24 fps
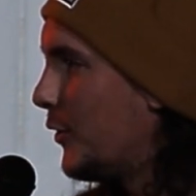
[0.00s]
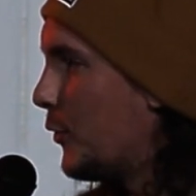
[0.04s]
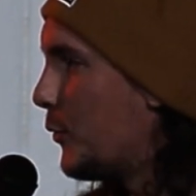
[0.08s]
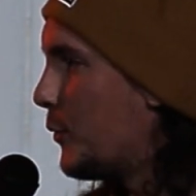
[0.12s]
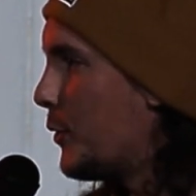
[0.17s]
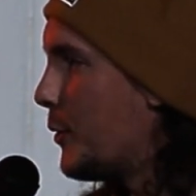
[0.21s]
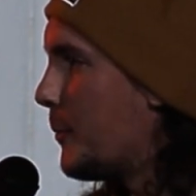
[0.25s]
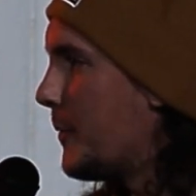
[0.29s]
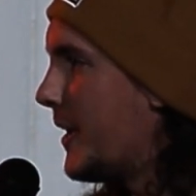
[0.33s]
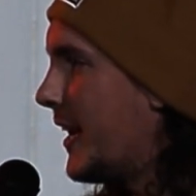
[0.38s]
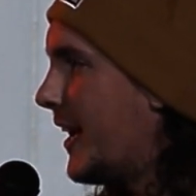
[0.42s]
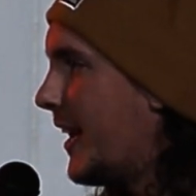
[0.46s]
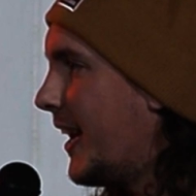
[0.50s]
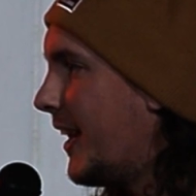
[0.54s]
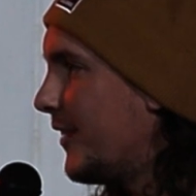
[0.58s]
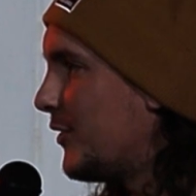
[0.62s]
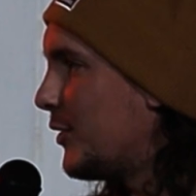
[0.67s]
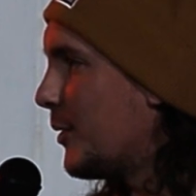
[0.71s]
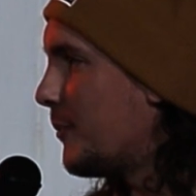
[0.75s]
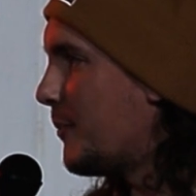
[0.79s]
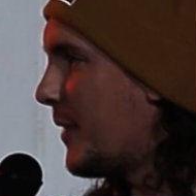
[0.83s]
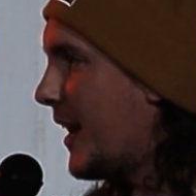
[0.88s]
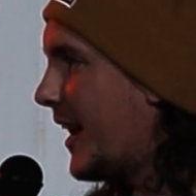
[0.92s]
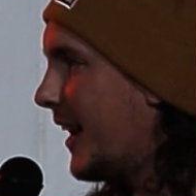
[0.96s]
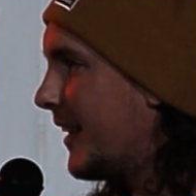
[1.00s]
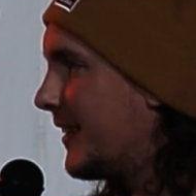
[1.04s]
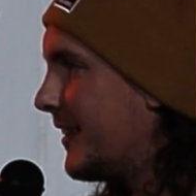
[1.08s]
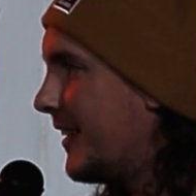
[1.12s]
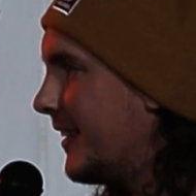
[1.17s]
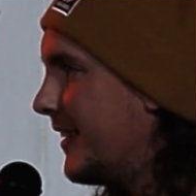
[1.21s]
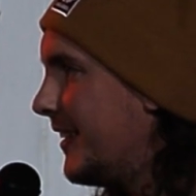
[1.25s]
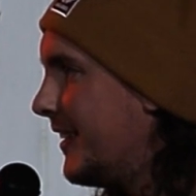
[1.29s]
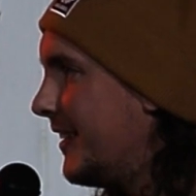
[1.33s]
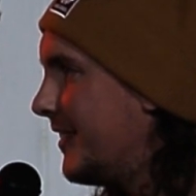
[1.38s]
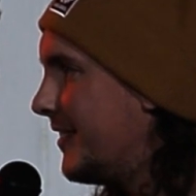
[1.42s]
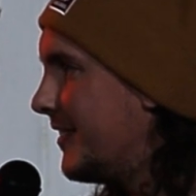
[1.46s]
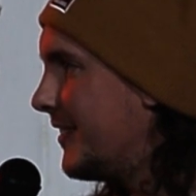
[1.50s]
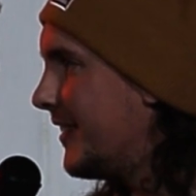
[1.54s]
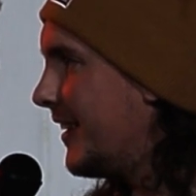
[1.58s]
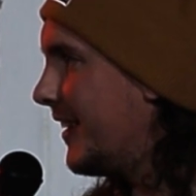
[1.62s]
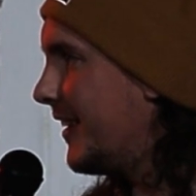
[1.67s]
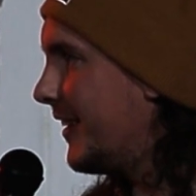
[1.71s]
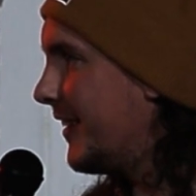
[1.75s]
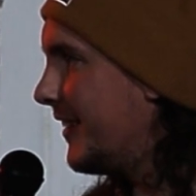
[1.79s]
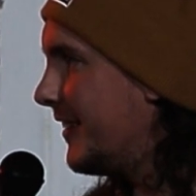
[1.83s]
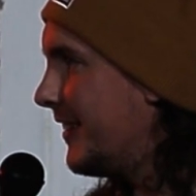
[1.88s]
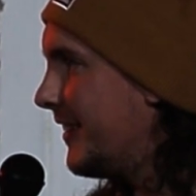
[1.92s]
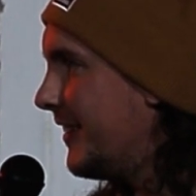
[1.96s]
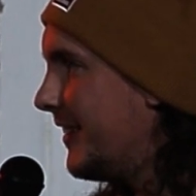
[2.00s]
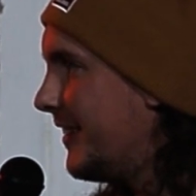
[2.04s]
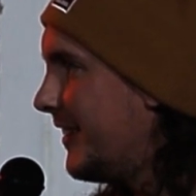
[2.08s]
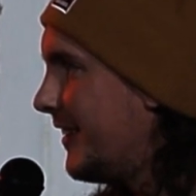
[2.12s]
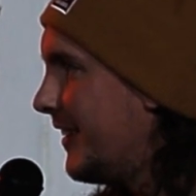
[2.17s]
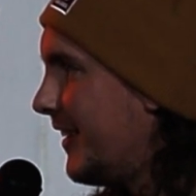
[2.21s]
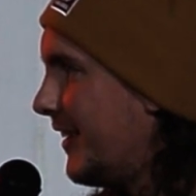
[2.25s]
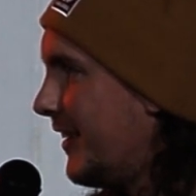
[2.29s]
Your roommate has a back that needs nair?